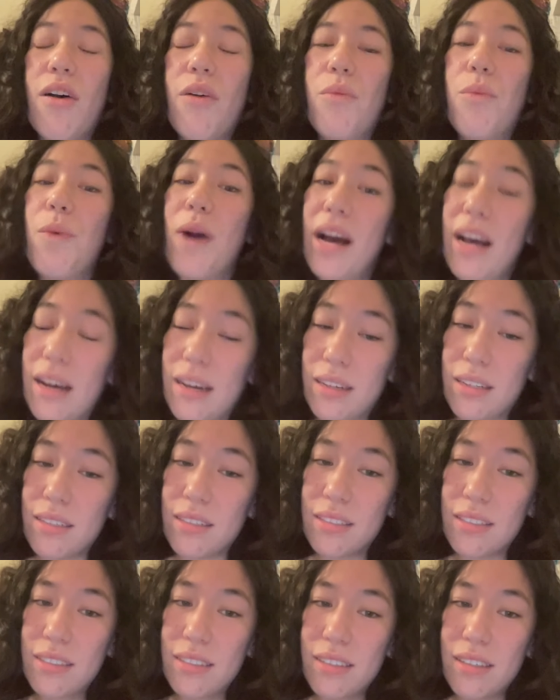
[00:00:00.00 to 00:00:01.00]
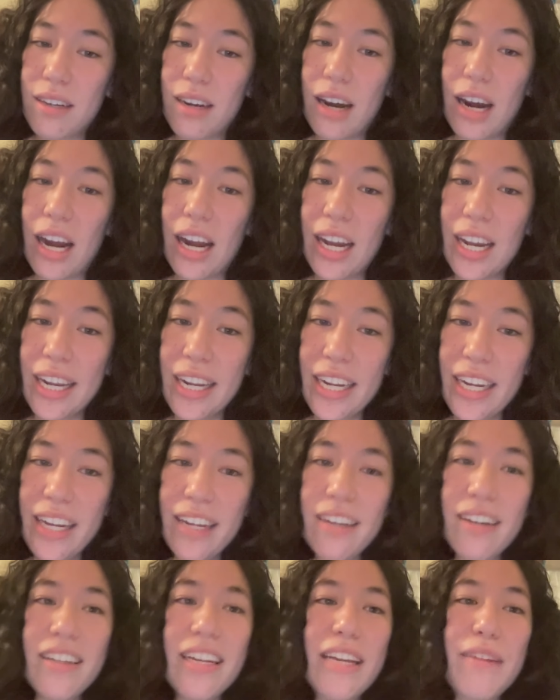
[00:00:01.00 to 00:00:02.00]
Well,
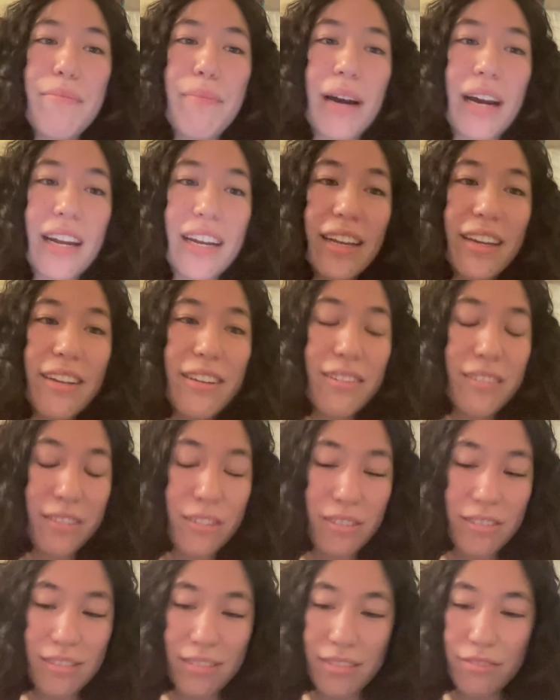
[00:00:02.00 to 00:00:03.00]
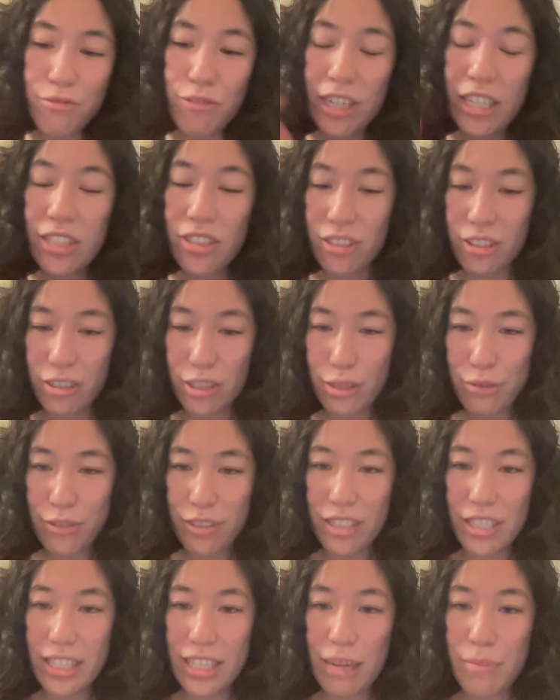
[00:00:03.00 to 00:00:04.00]
I in my research for
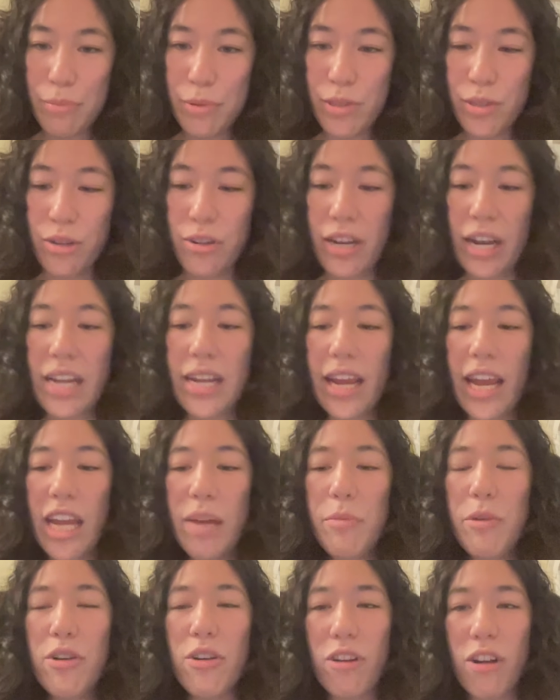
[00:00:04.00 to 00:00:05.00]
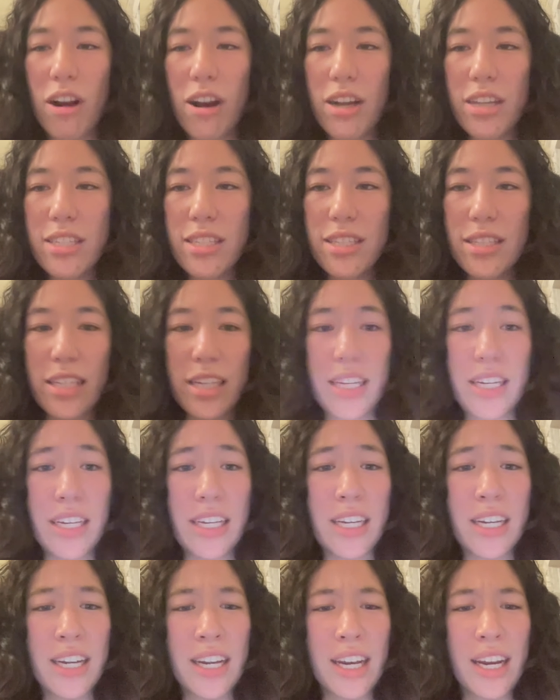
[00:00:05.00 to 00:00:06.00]
this episode, I came across
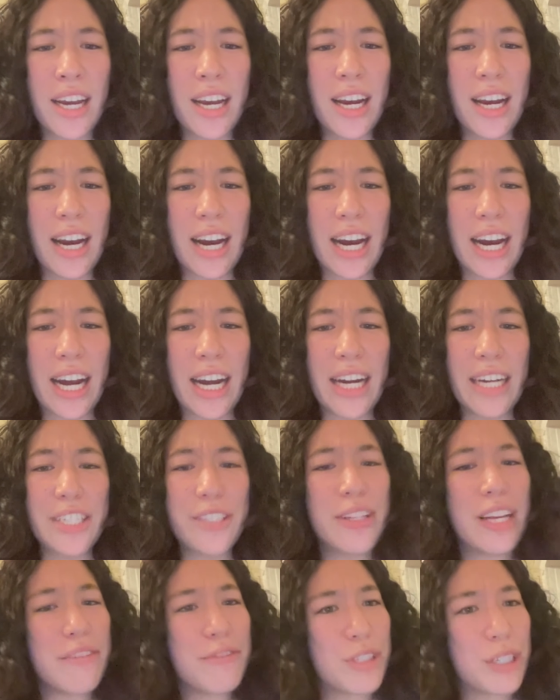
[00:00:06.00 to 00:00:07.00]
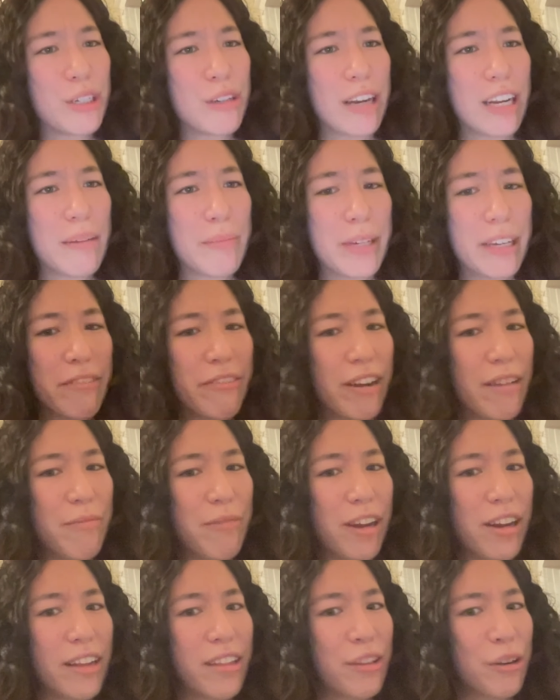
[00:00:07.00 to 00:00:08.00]
the uh, you'll have to correct me if I'm
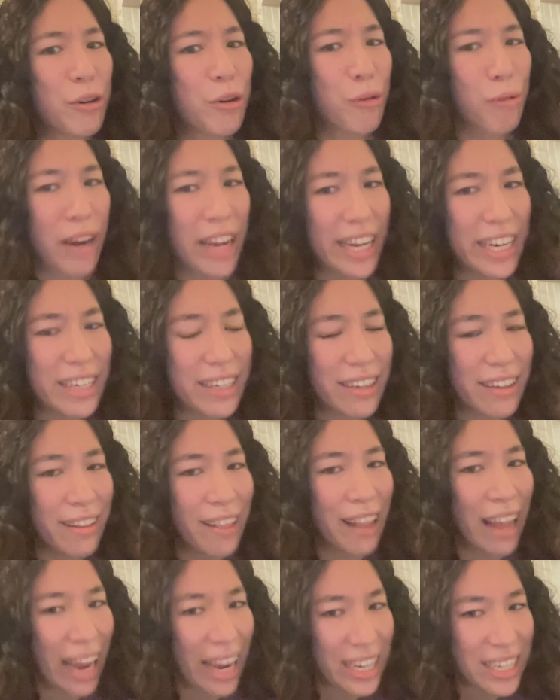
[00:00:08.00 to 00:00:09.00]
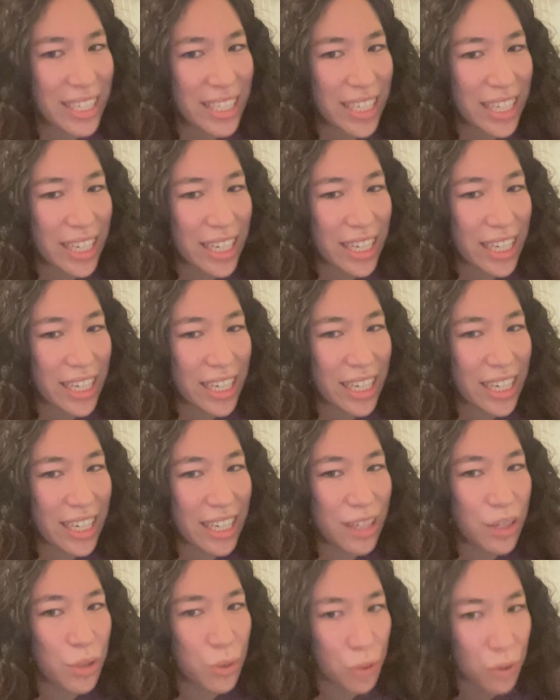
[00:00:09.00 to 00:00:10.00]
wrong, the Great Galactic
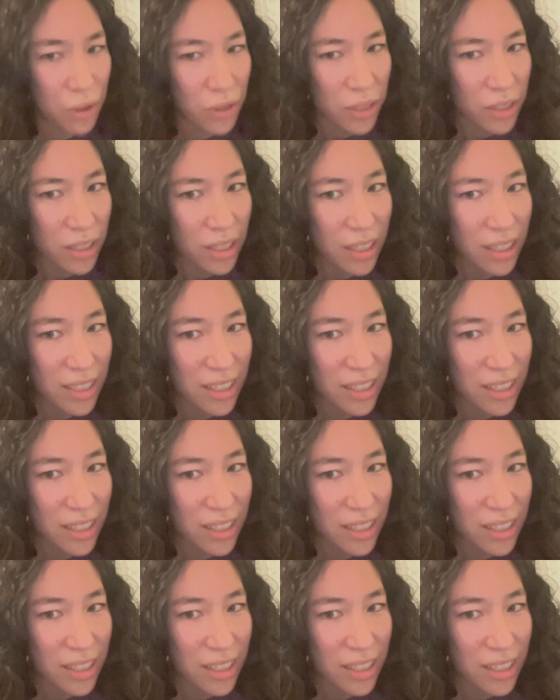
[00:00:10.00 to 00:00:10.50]
Ghoul.